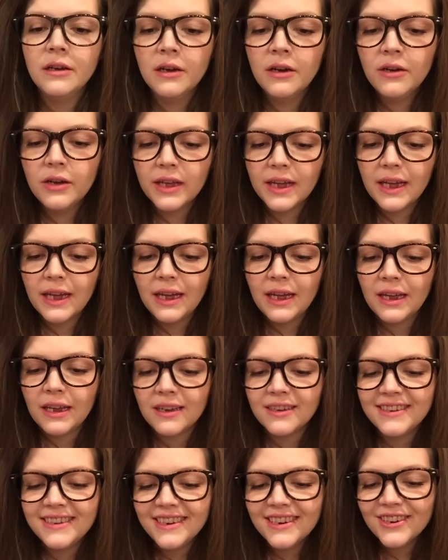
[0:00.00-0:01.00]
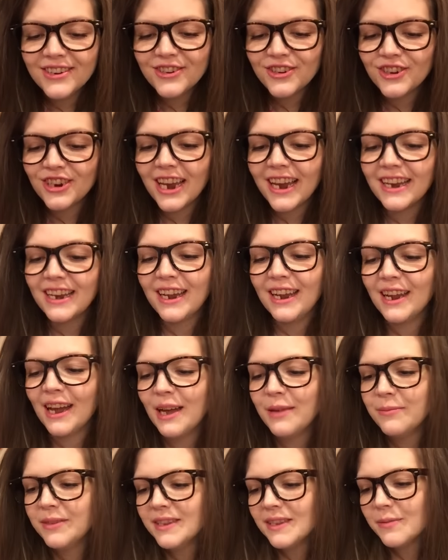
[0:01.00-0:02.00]
Okay, dear Shanny,
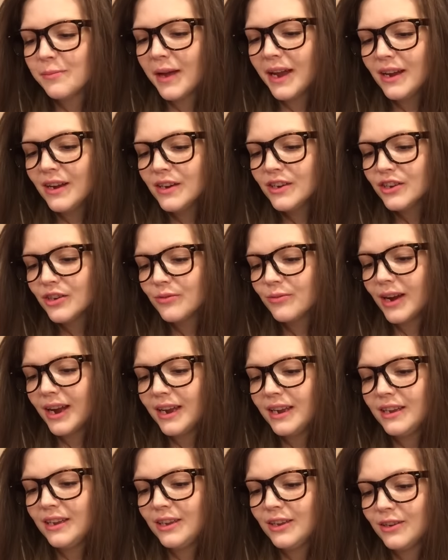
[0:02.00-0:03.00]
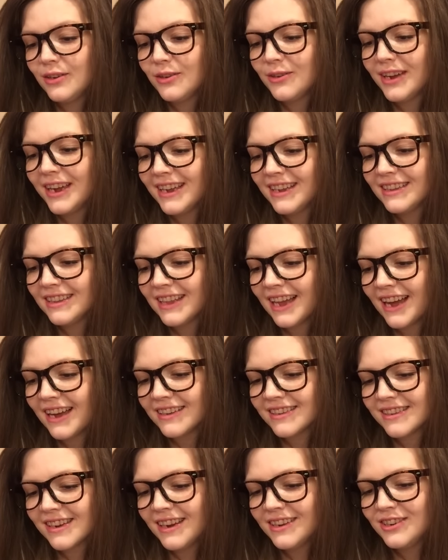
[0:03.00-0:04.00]
I'm inspired to write you at
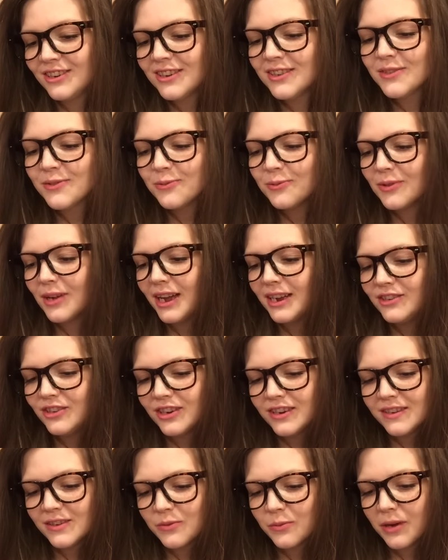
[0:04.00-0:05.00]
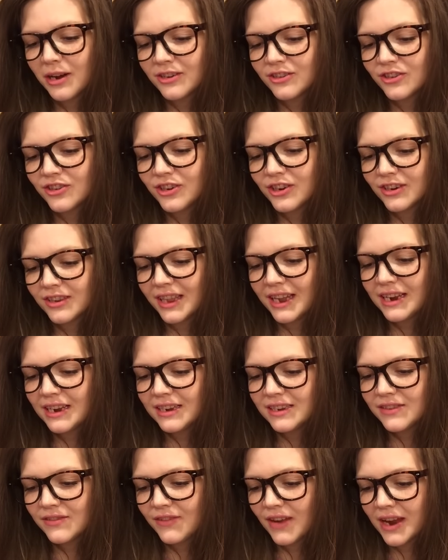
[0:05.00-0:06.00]
last. I just I just watched your
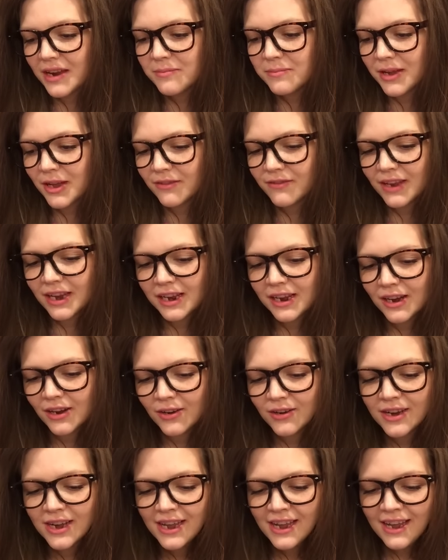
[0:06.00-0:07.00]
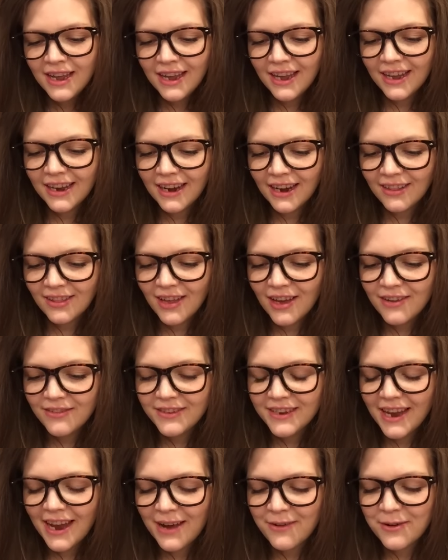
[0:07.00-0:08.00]
latest fan mail video, and I
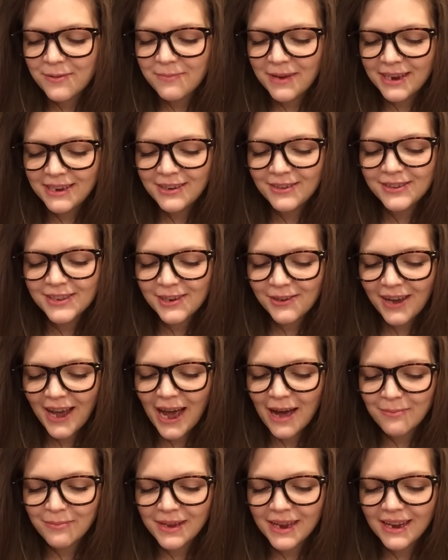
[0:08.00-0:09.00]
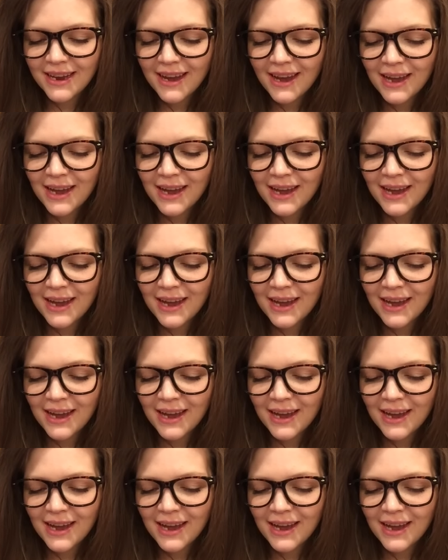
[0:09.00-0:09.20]
loved how it made you so happy.